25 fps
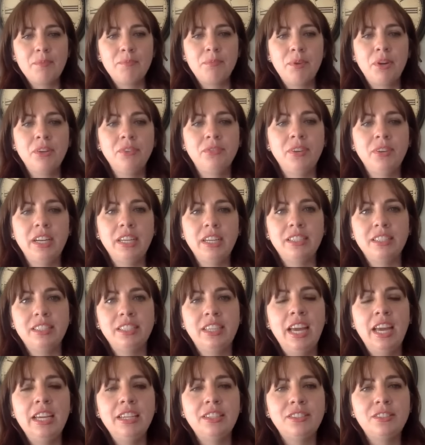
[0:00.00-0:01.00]
perfect.
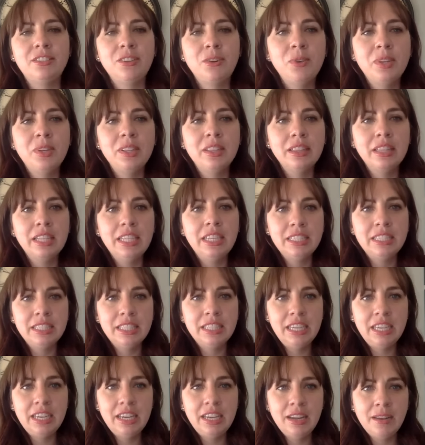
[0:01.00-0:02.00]
Okay, so when
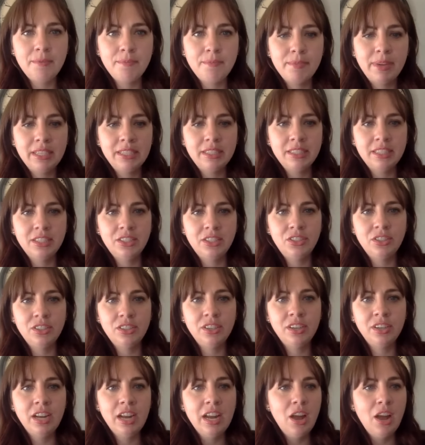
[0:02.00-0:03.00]
Lindsay, my
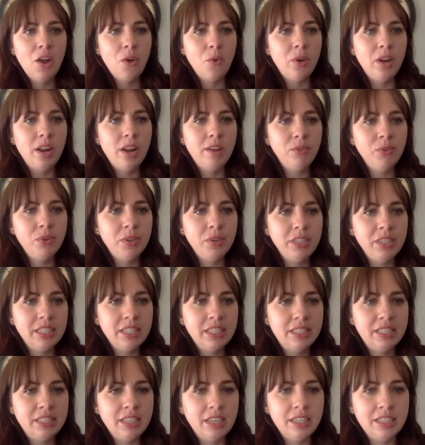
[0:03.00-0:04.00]
sister, when everyone
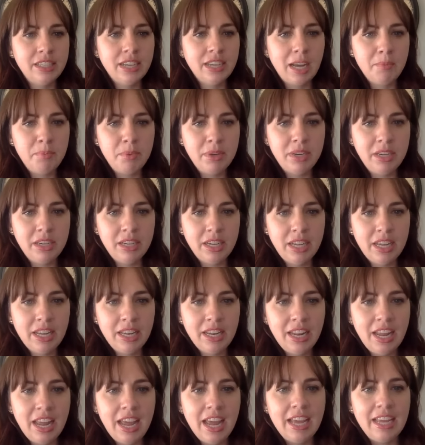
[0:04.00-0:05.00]
gets done typing it
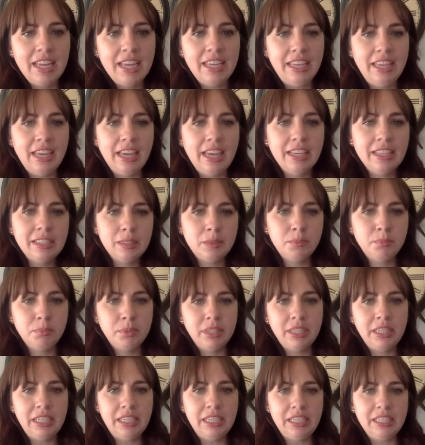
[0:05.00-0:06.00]
in, yes,
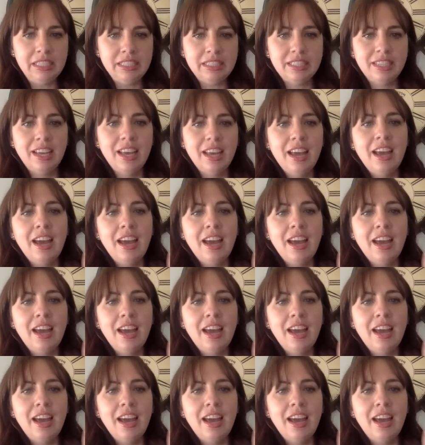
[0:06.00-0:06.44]
please,